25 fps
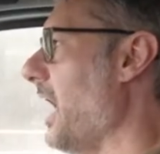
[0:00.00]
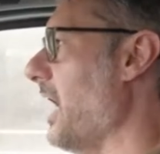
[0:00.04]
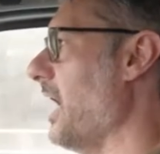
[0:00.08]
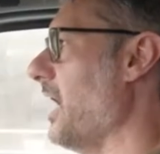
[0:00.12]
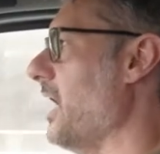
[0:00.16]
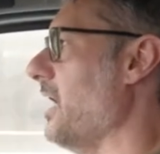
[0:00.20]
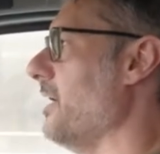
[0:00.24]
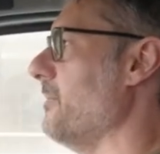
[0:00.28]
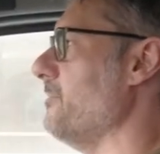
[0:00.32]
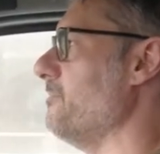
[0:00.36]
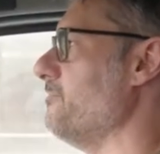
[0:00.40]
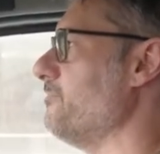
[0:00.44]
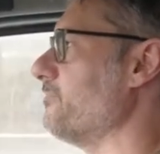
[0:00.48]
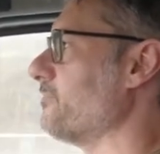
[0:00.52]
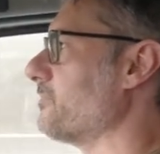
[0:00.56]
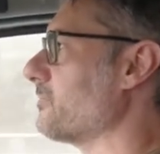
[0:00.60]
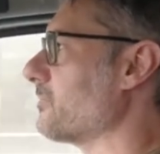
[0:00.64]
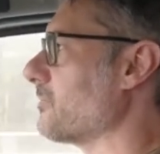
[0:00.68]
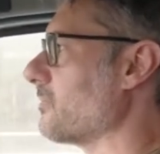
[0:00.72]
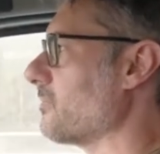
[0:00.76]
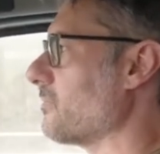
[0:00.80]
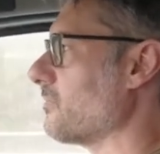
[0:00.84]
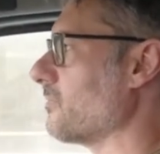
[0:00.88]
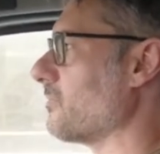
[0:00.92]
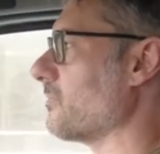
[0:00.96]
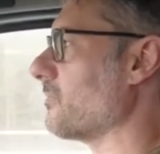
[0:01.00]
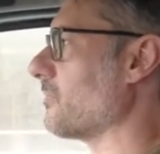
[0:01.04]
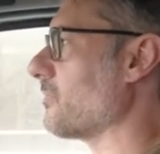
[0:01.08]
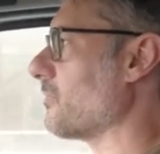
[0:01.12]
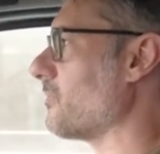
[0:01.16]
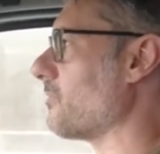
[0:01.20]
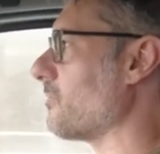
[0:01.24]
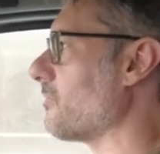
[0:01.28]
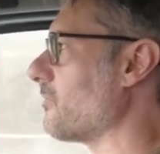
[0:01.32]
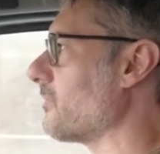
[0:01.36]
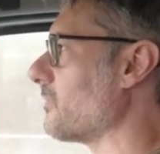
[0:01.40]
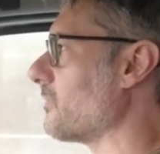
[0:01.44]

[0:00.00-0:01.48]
Um, Do you think you are?